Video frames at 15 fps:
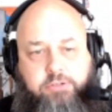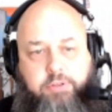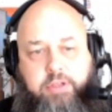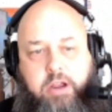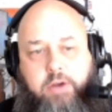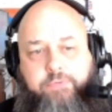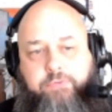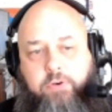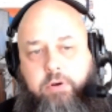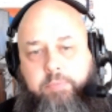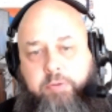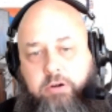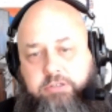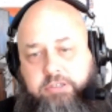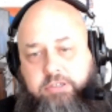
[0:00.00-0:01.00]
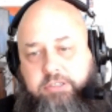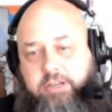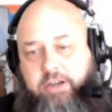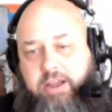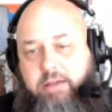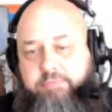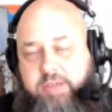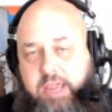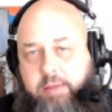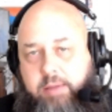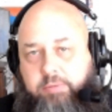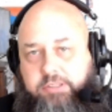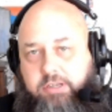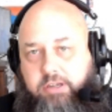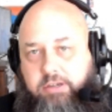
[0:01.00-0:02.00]
there for a person to not be
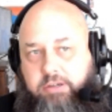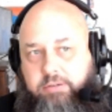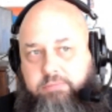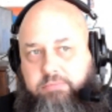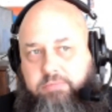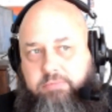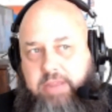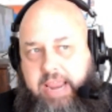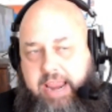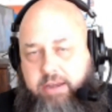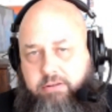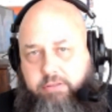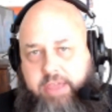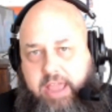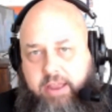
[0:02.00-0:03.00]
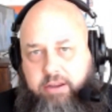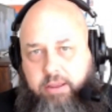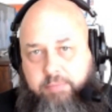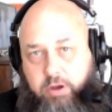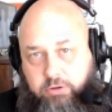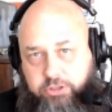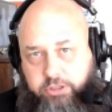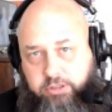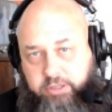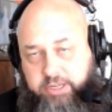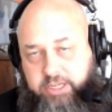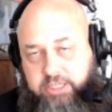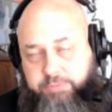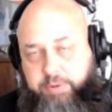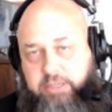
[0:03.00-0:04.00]
able to handle that
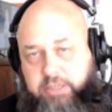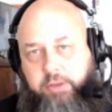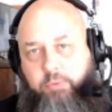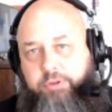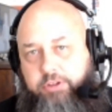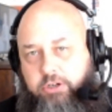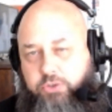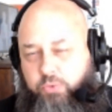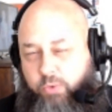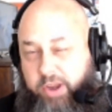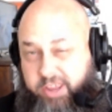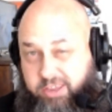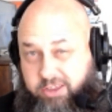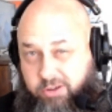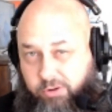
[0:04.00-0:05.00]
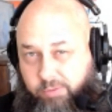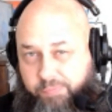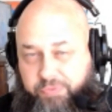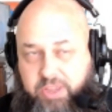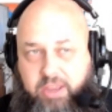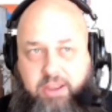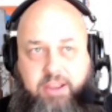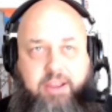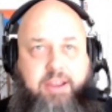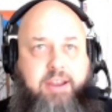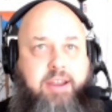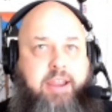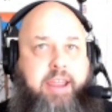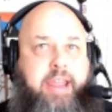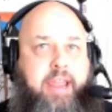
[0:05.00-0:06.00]
emotionally, especially when there's ridicule.
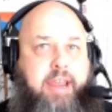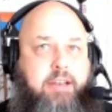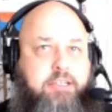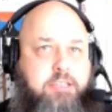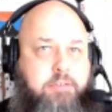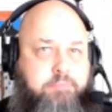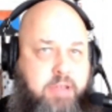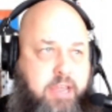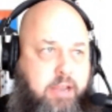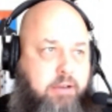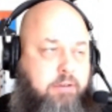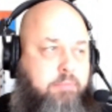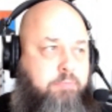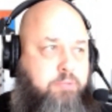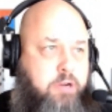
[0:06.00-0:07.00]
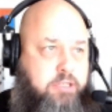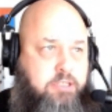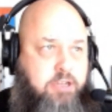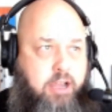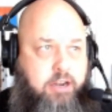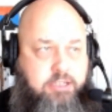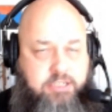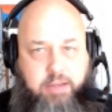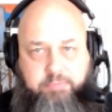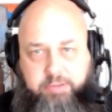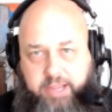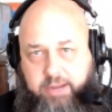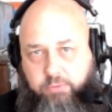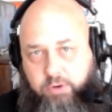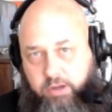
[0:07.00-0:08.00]
And let's admit, Prescott has not
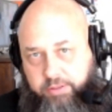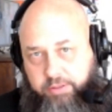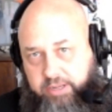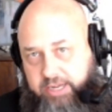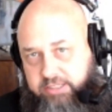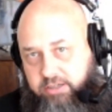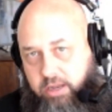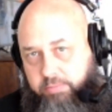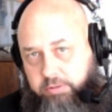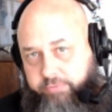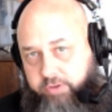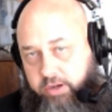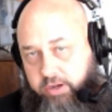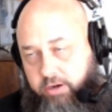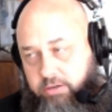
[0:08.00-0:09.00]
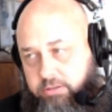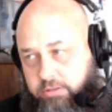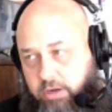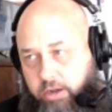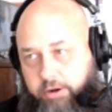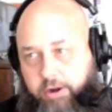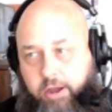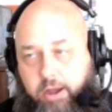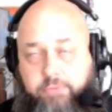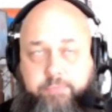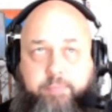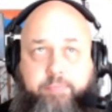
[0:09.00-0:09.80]
played well the last couple of years, on and off.